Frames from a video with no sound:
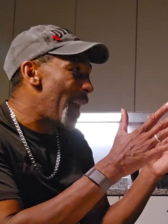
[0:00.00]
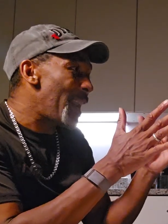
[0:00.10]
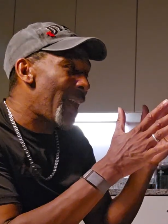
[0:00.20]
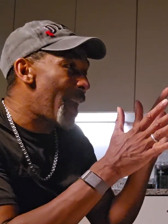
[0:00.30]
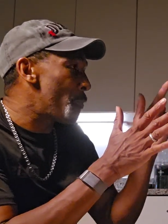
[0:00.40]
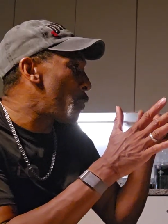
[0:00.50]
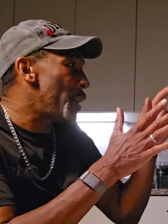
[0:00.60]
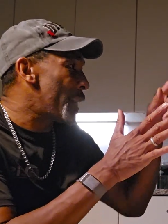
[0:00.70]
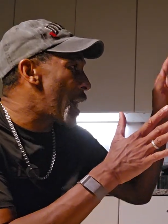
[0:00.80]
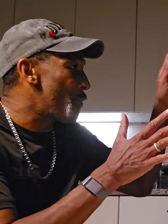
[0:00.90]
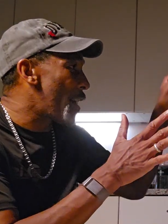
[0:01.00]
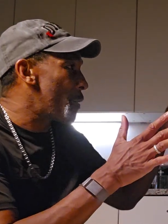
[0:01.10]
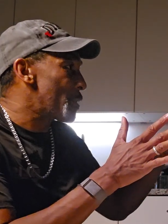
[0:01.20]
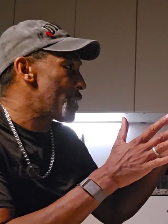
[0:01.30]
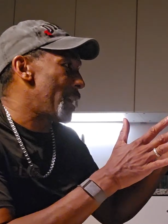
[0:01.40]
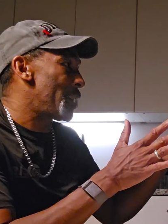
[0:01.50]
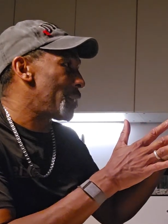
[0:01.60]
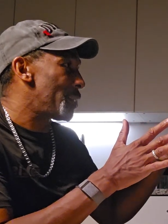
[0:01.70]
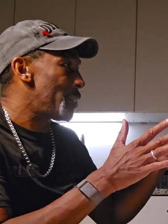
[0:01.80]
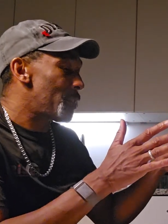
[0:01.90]
not at 0.95%.
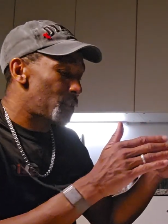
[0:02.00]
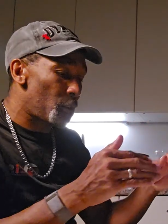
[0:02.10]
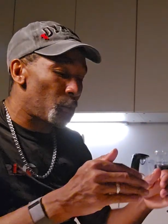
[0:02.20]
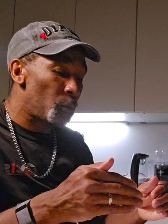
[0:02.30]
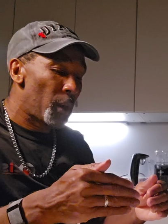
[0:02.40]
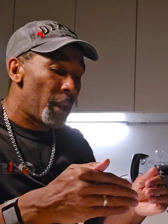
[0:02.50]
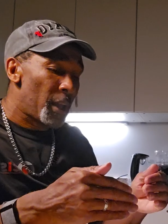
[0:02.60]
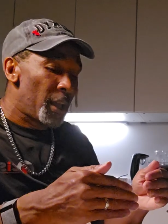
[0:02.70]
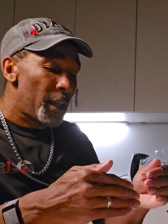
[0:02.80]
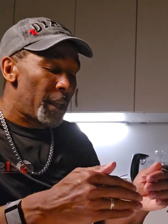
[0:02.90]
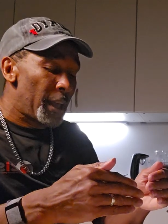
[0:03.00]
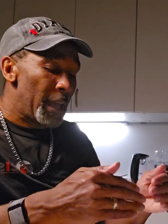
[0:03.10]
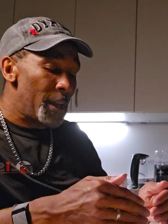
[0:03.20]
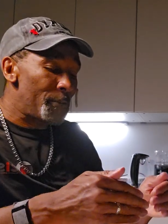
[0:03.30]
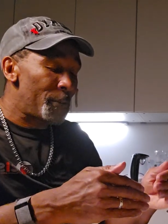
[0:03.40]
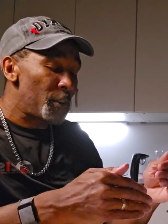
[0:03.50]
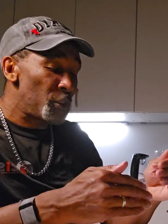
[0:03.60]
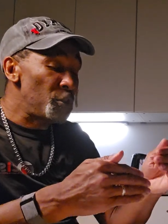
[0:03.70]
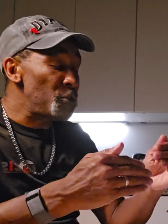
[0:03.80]
So if you